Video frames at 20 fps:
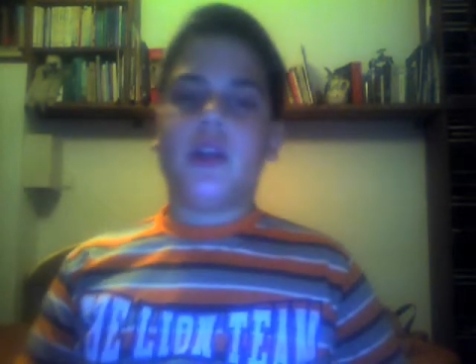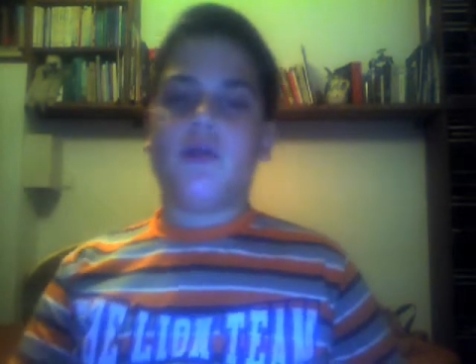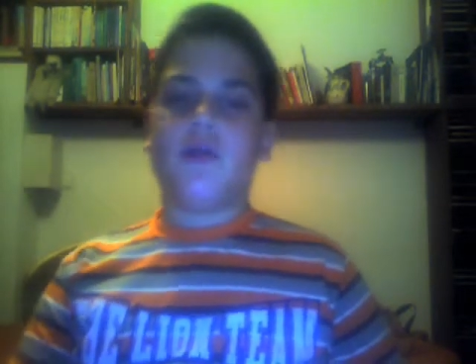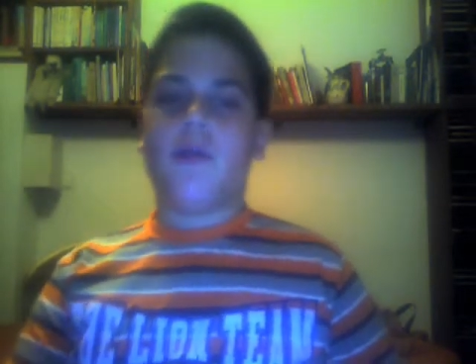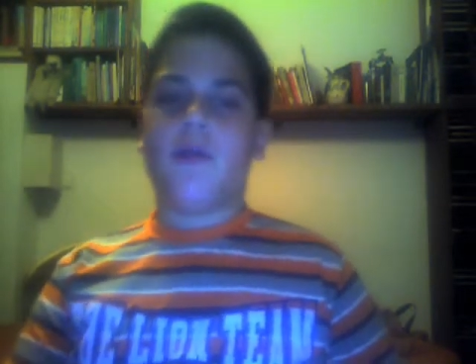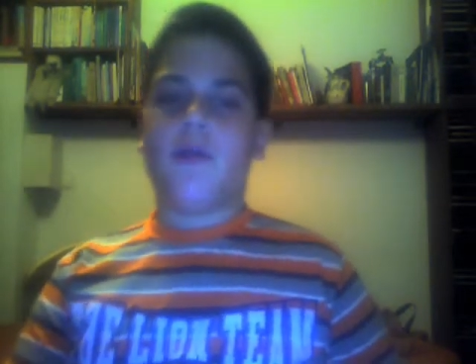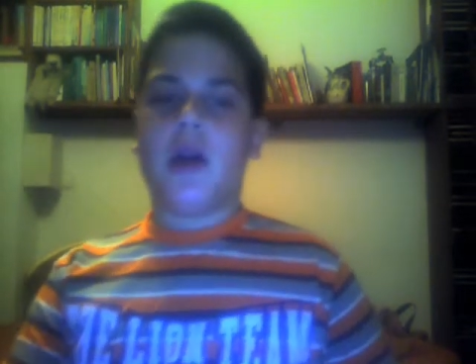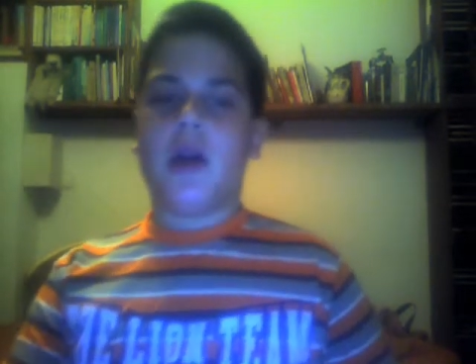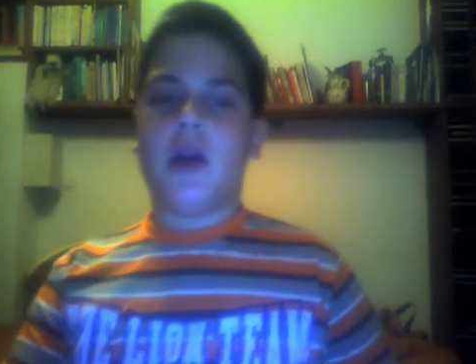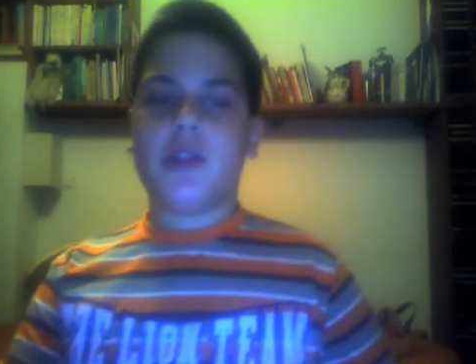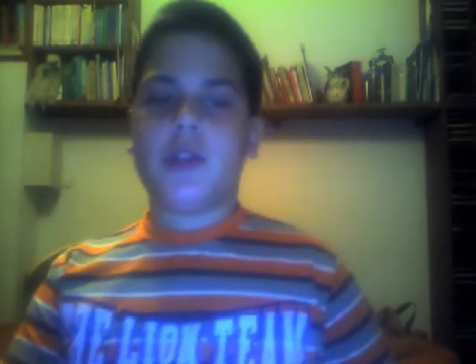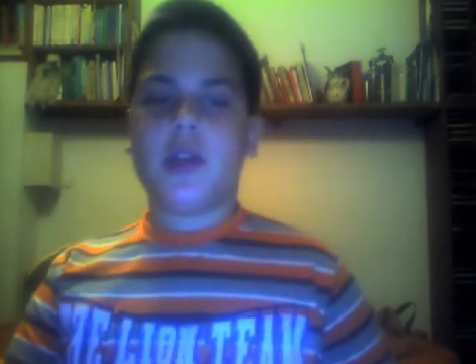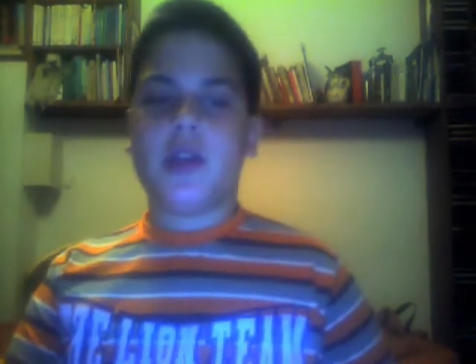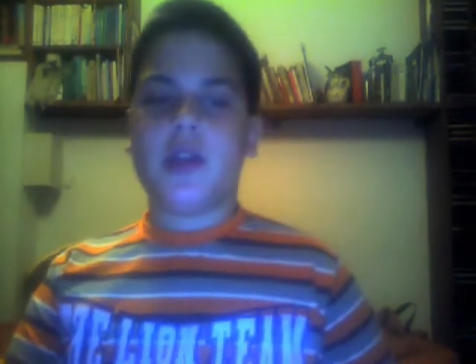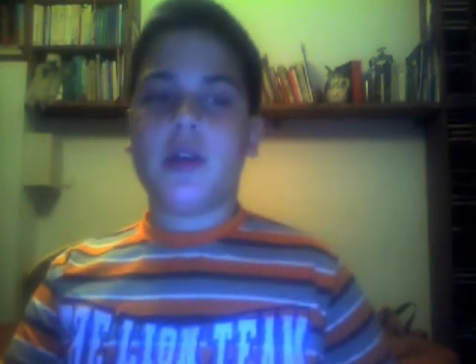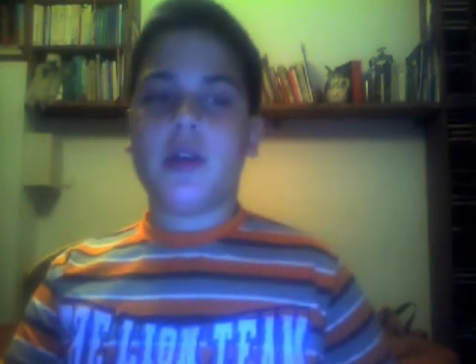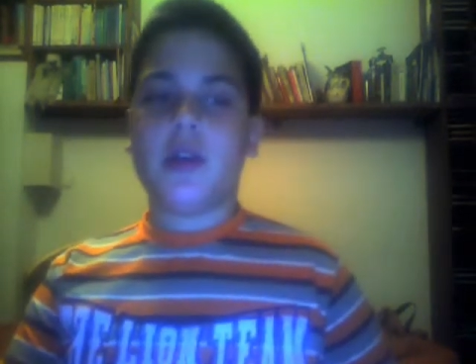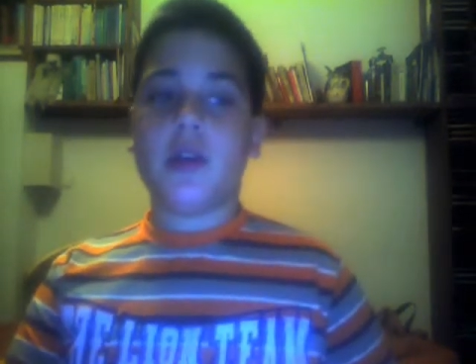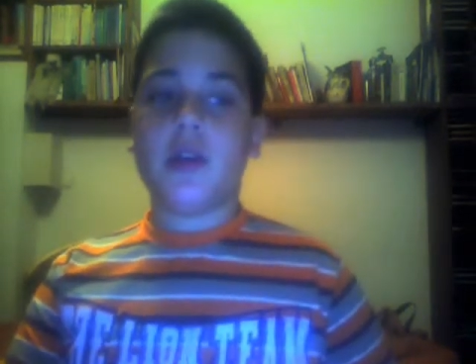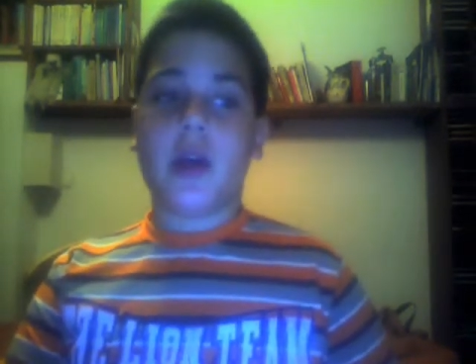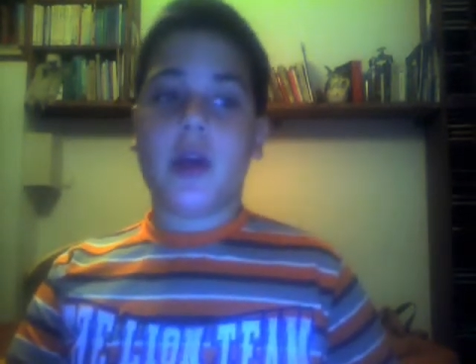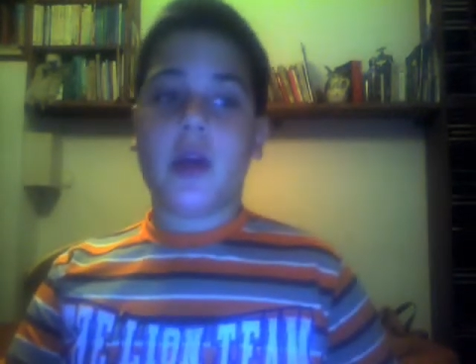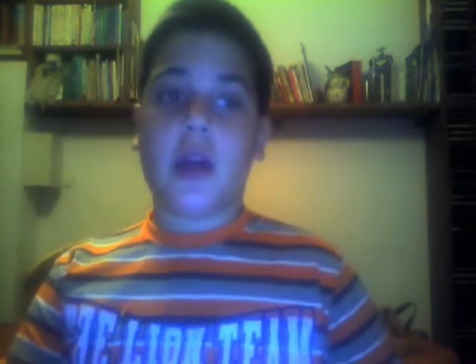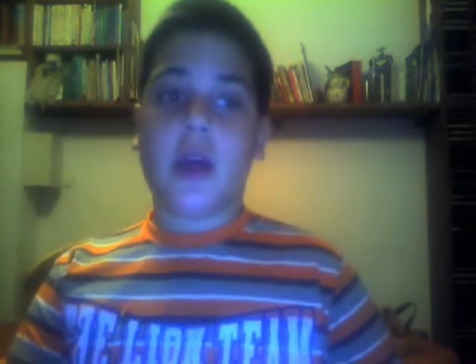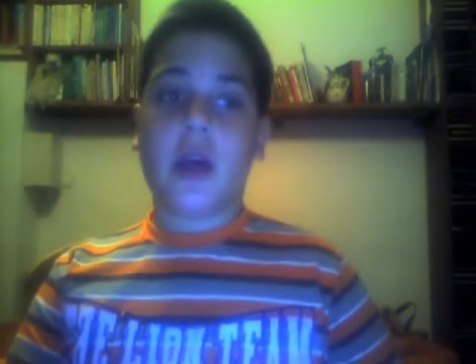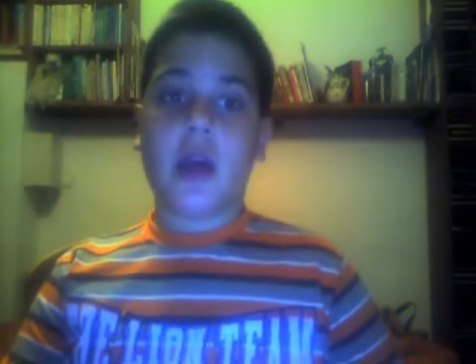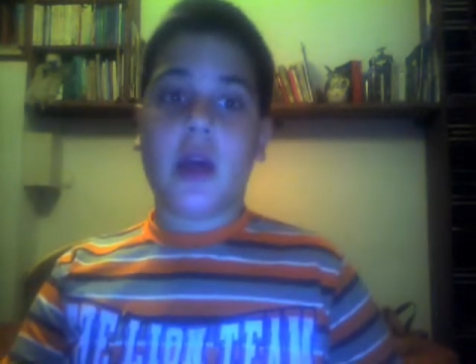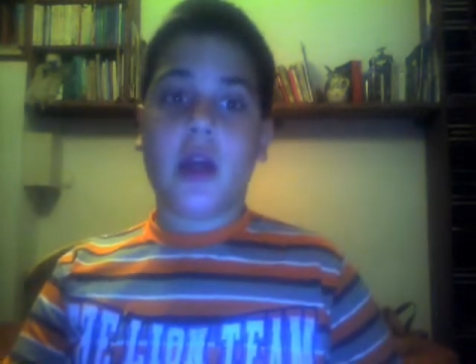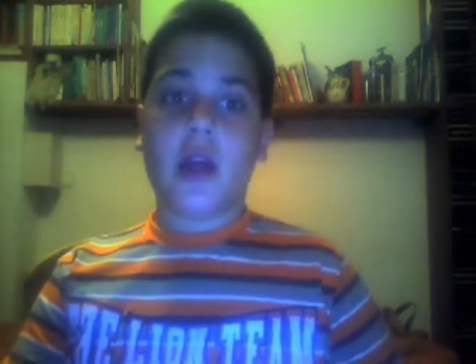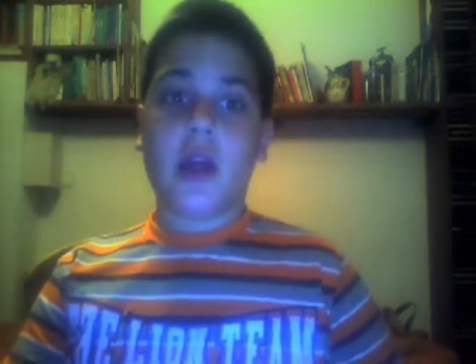for watching,
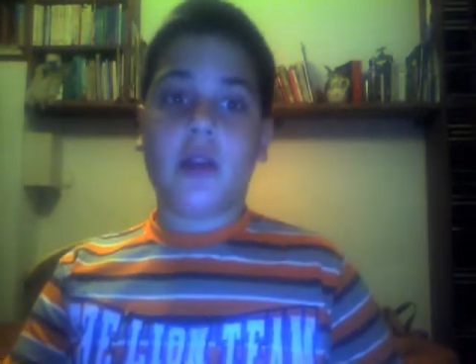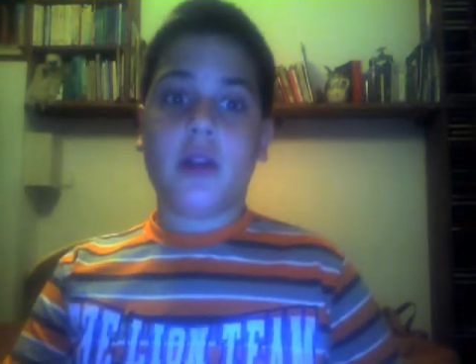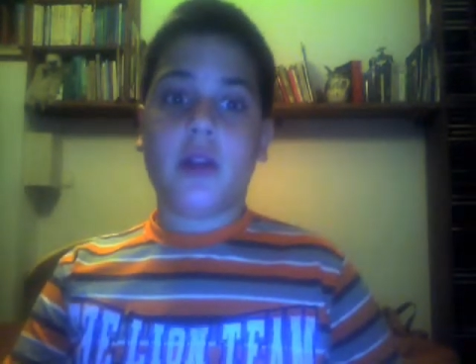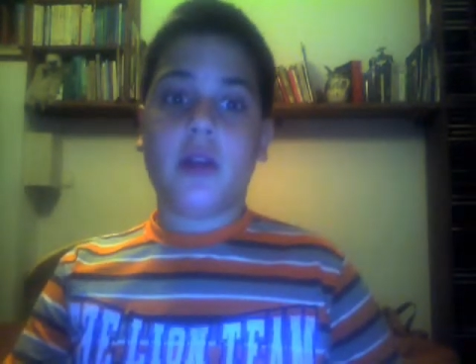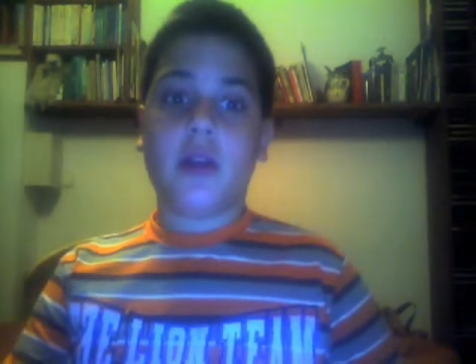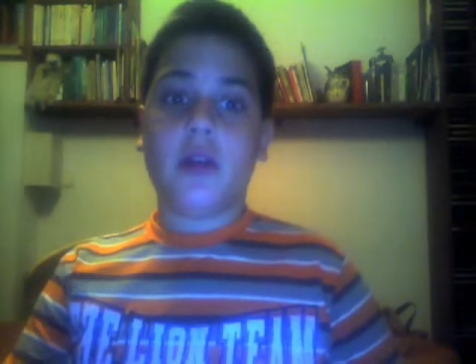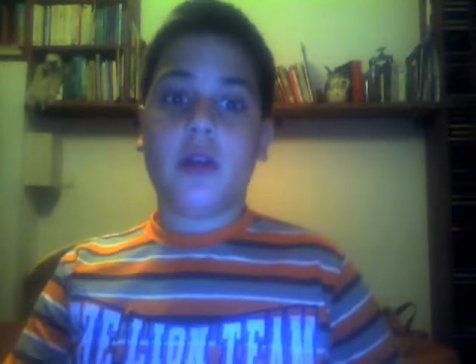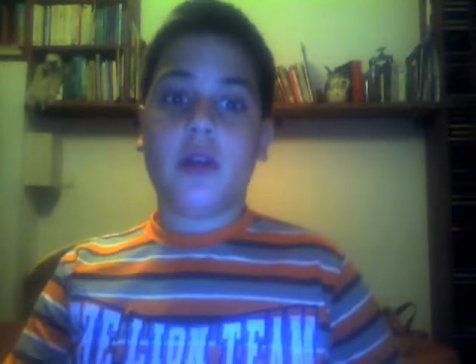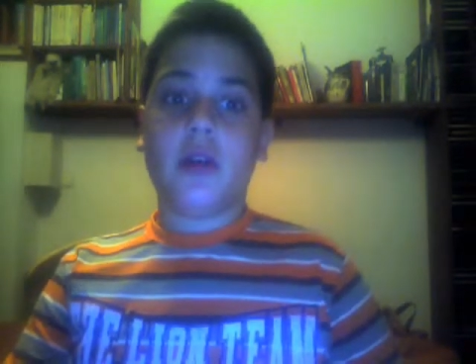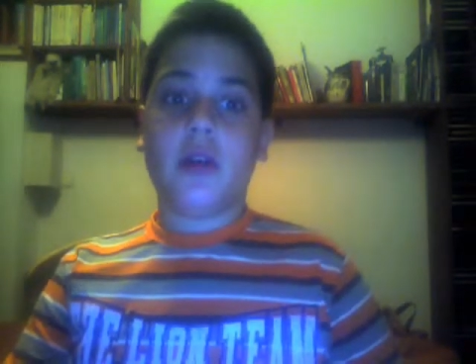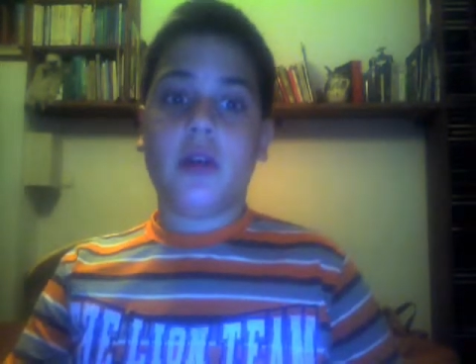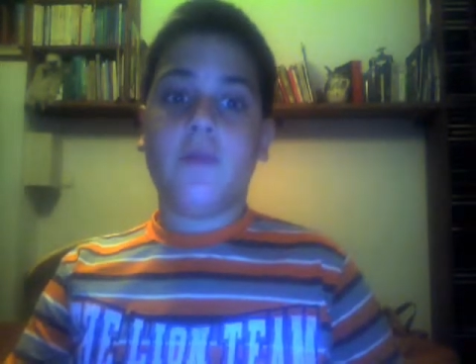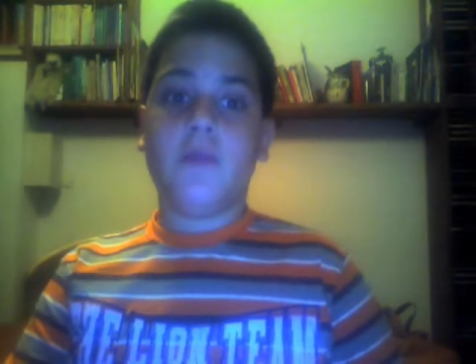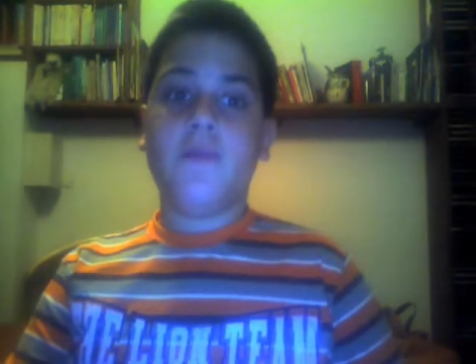and uh,